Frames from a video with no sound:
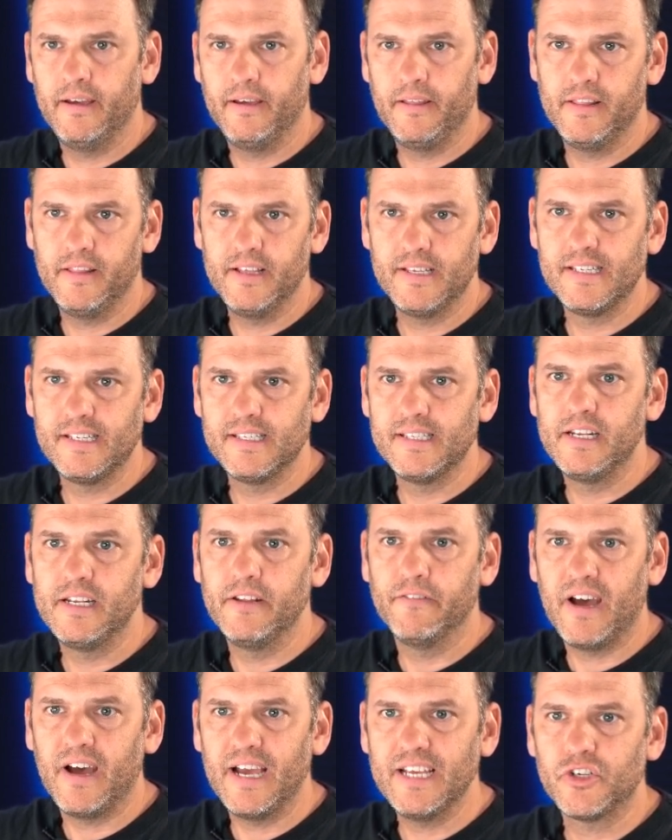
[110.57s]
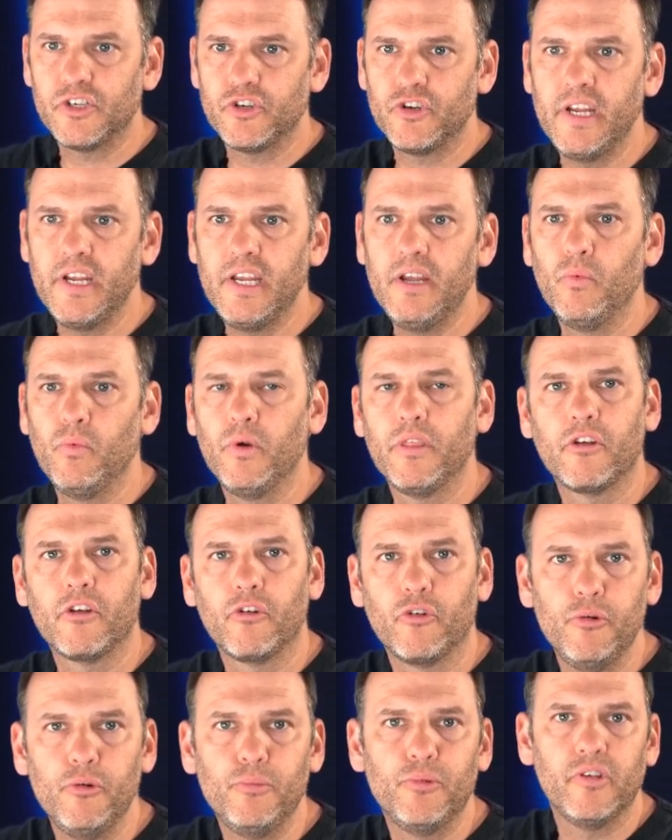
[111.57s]
This is the device tree with
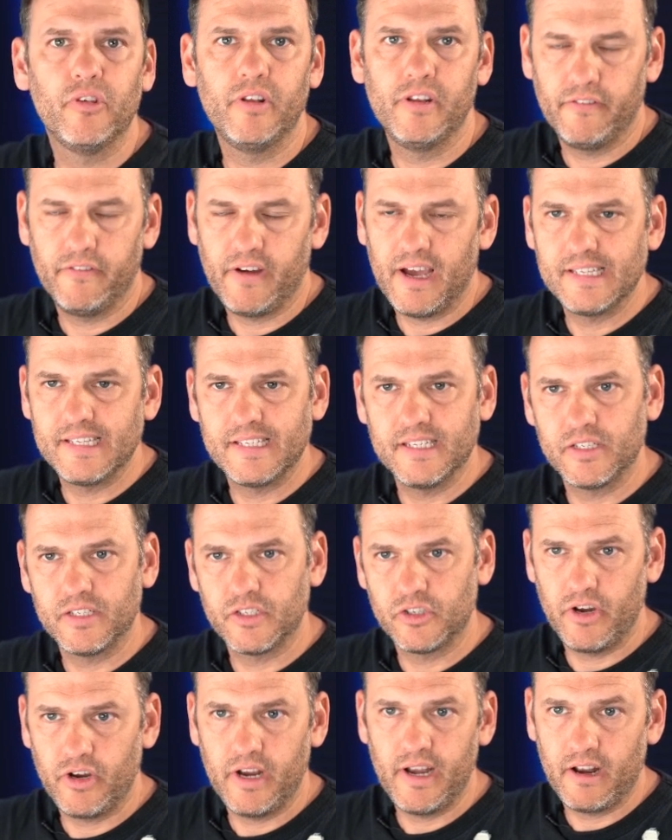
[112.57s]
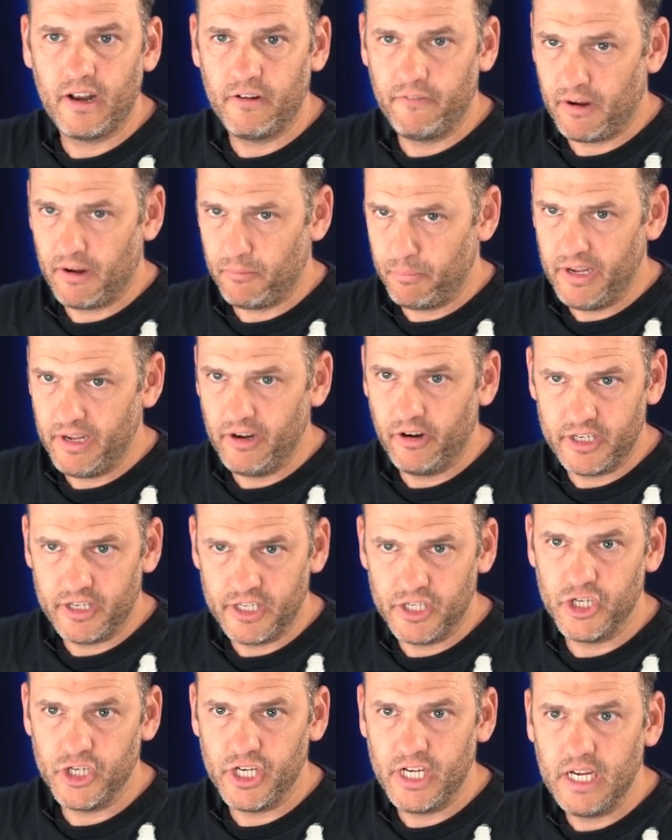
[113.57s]
groups and devices straight out of our
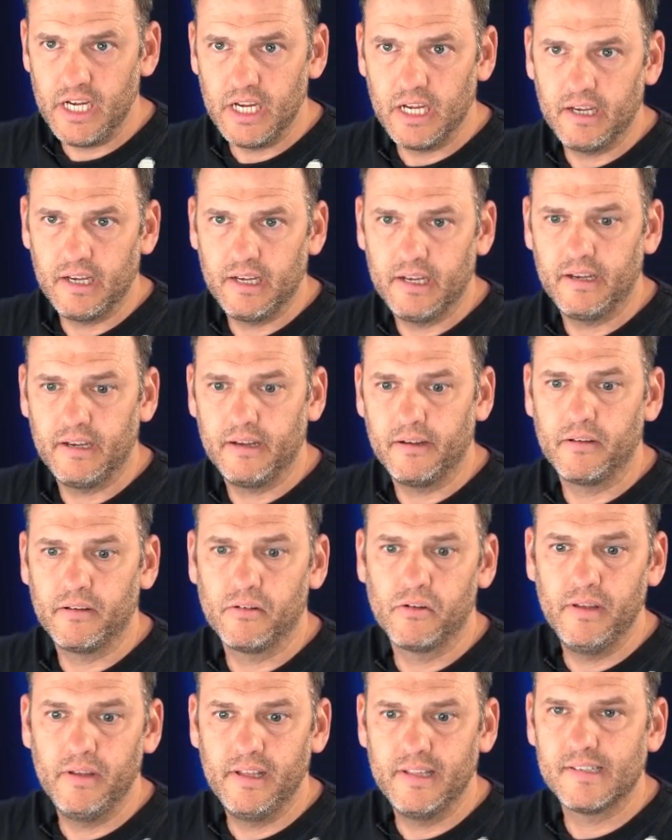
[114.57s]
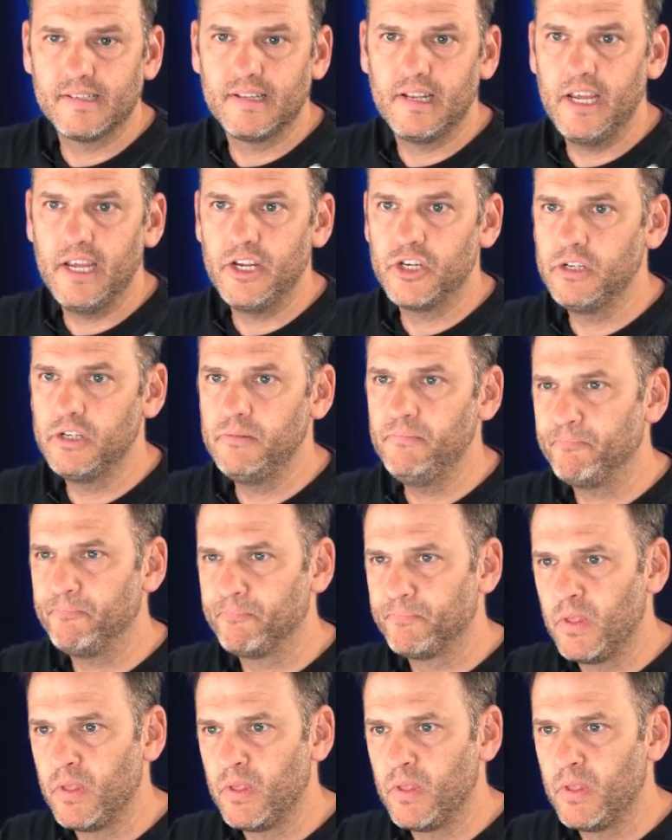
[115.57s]
PRTG installation.